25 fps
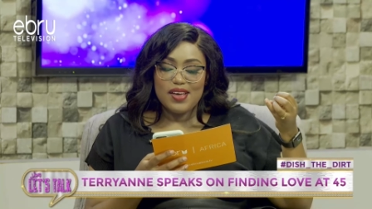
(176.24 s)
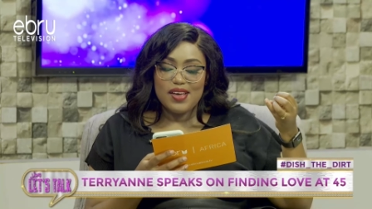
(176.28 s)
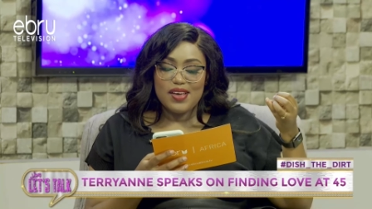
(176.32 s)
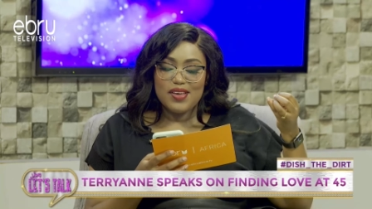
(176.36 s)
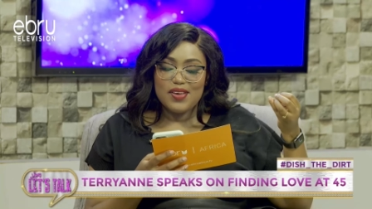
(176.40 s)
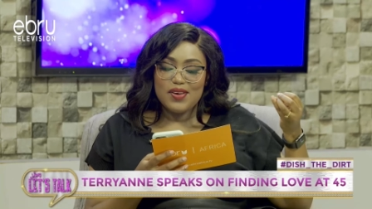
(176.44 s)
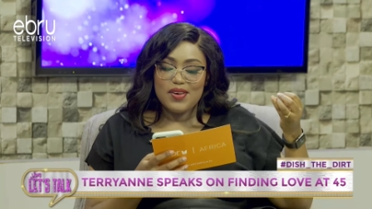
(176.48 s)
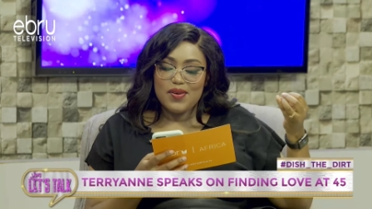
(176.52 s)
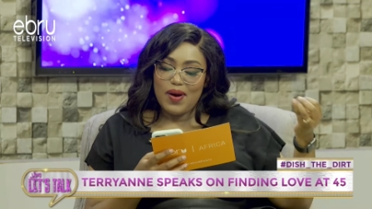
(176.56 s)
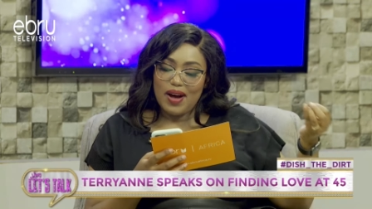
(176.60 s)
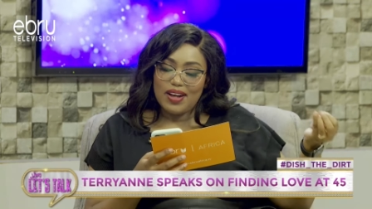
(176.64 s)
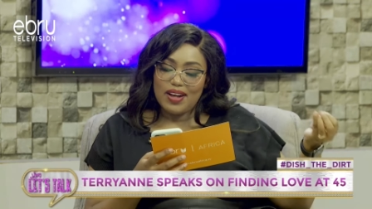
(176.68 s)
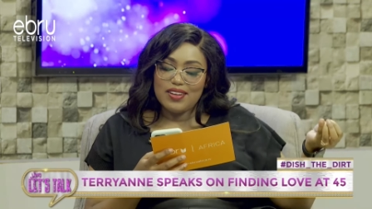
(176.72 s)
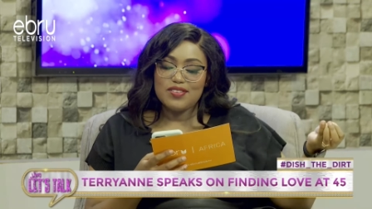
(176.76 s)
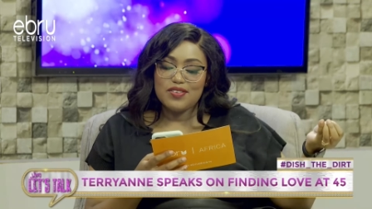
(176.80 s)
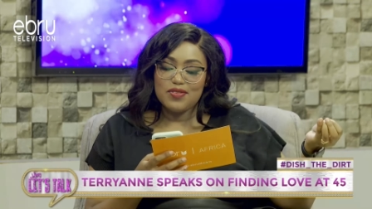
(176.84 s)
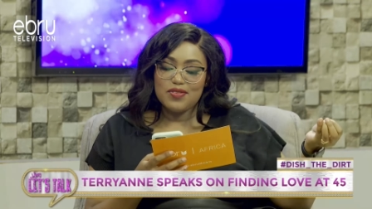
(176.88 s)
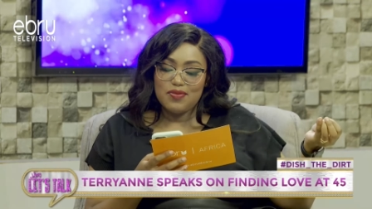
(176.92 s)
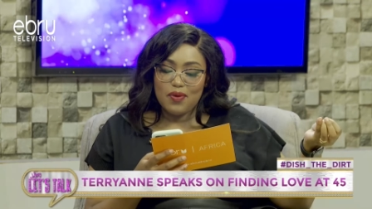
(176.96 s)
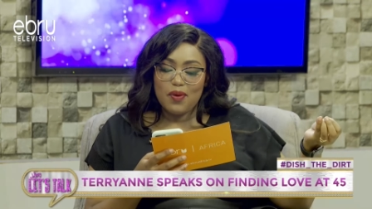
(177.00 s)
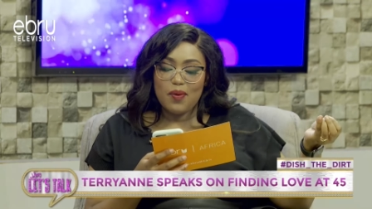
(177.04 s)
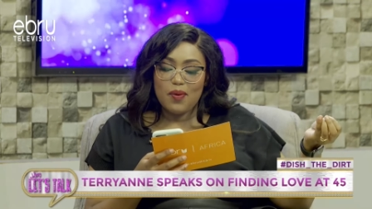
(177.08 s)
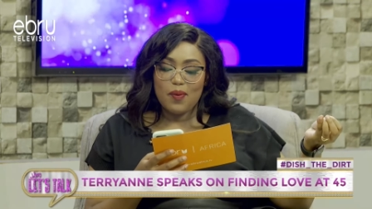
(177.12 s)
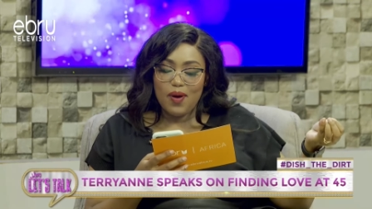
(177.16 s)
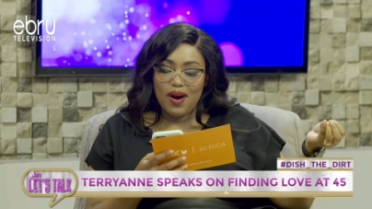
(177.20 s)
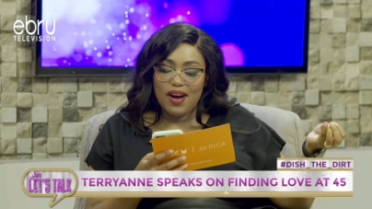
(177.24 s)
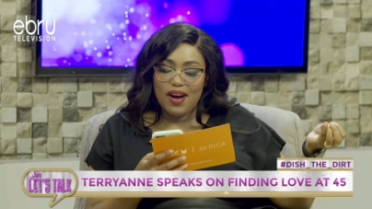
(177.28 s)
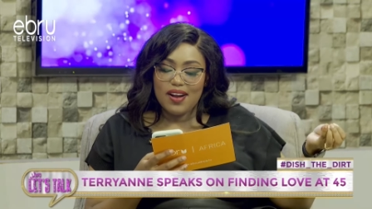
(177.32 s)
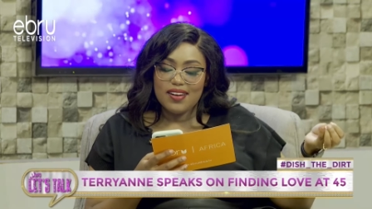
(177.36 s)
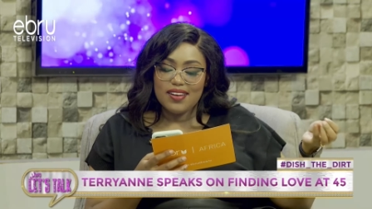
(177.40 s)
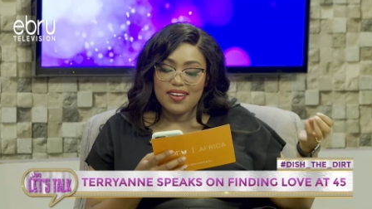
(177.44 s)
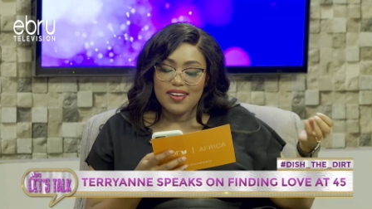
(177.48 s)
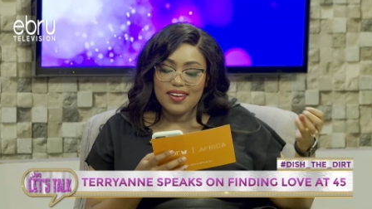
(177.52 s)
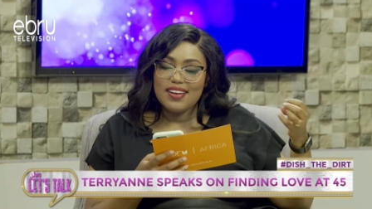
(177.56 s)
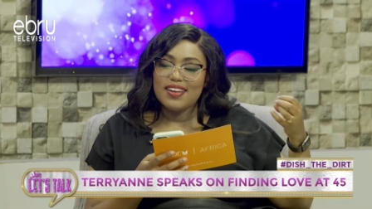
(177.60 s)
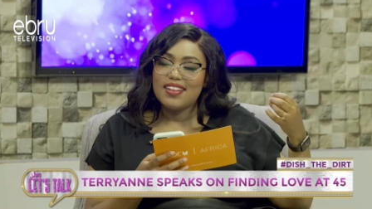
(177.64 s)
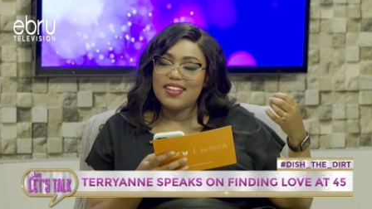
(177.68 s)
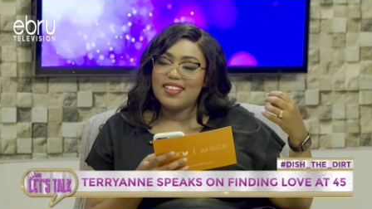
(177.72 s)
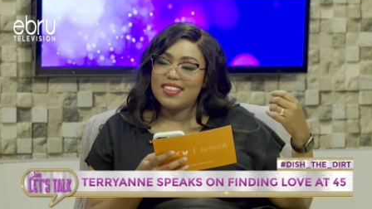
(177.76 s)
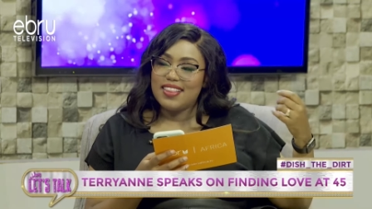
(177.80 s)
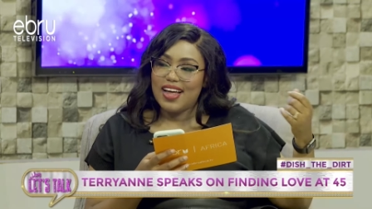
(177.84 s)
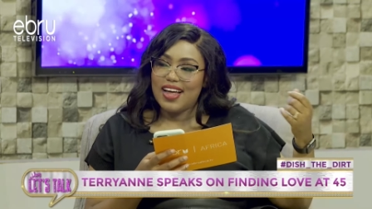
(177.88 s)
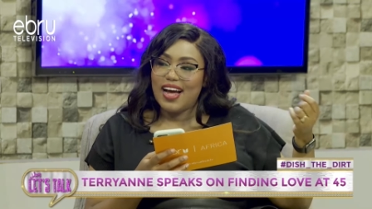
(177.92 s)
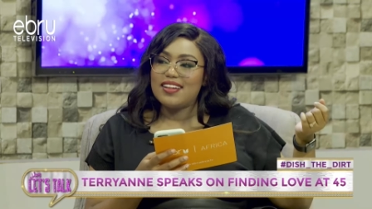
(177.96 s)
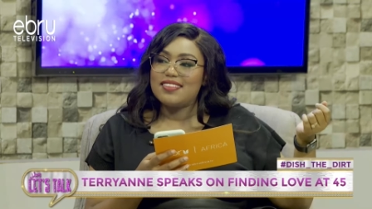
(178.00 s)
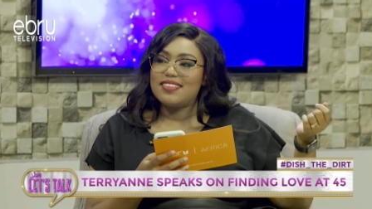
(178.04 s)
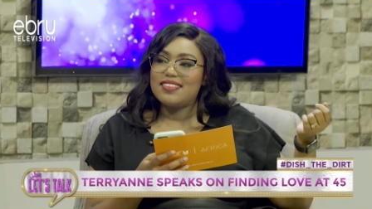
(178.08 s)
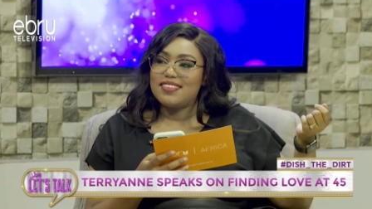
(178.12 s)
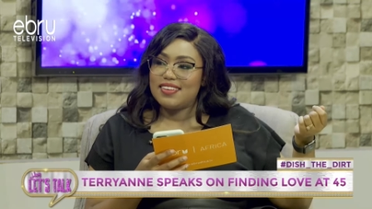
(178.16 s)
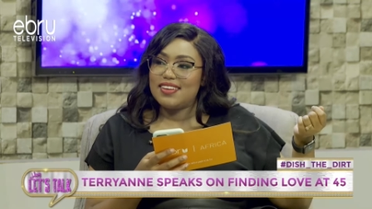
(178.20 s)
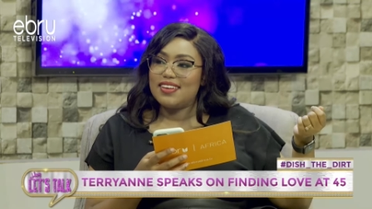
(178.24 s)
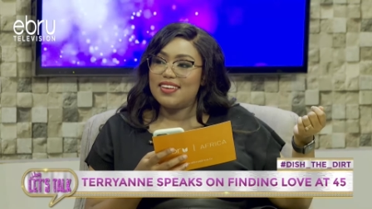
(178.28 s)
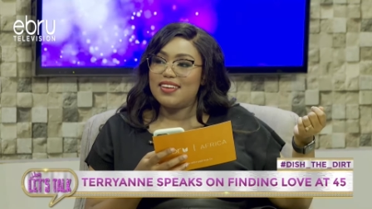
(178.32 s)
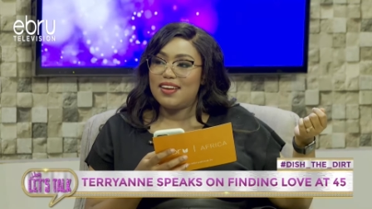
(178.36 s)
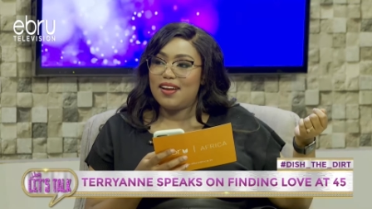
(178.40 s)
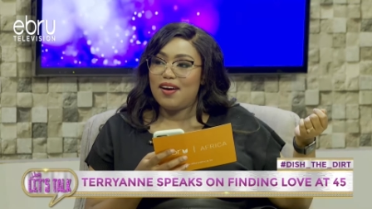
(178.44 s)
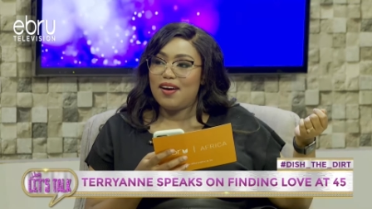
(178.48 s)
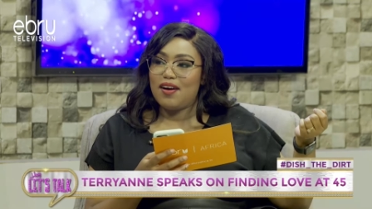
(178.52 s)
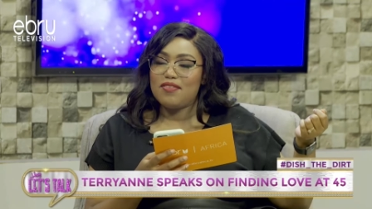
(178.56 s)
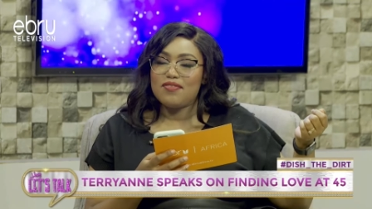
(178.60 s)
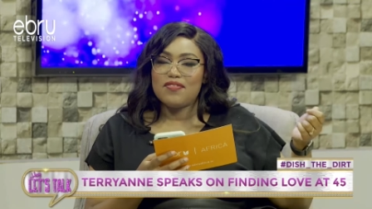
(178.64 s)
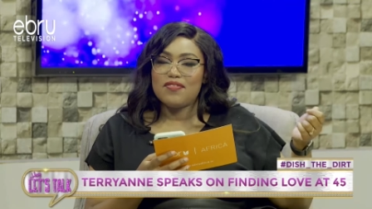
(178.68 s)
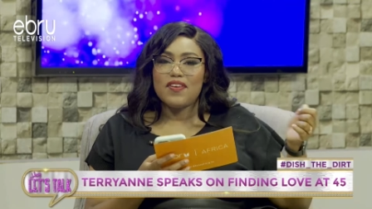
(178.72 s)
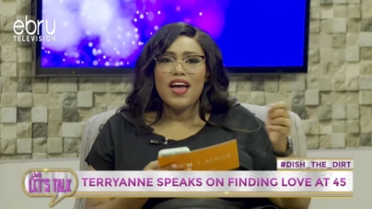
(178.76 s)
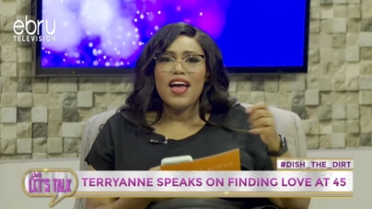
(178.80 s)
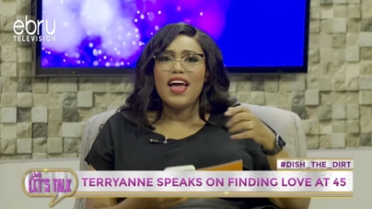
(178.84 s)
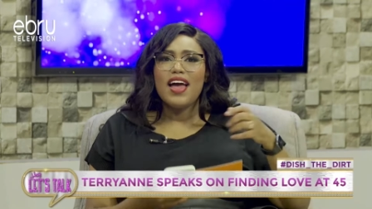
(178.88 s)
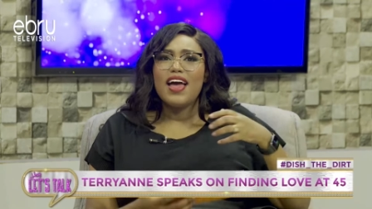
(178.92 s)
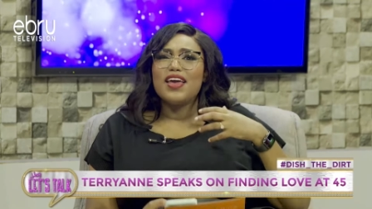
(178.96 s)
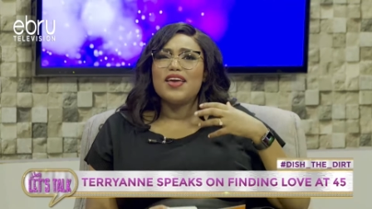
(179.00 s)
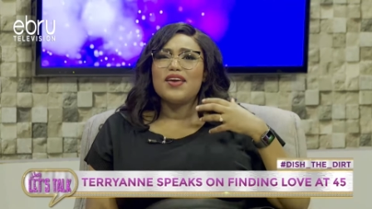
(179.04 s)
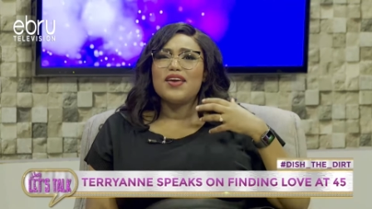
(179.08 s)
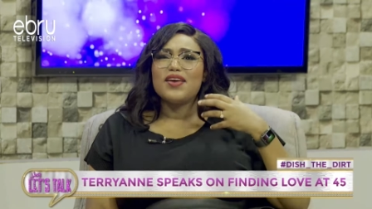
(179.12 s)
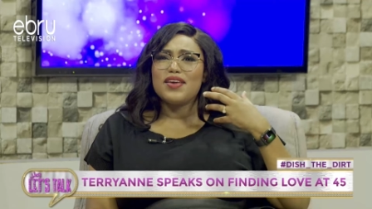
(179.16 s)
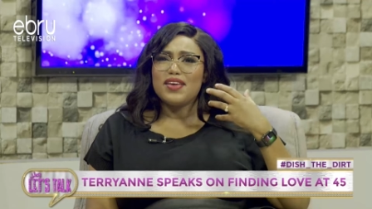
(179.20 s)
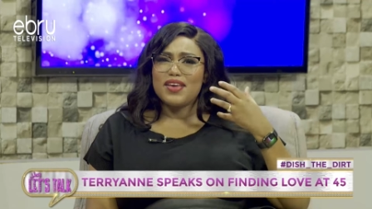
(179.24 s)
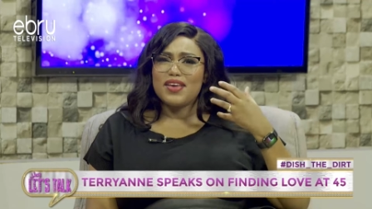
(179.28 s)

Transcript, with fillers: you ask for one, that's enough. Mm.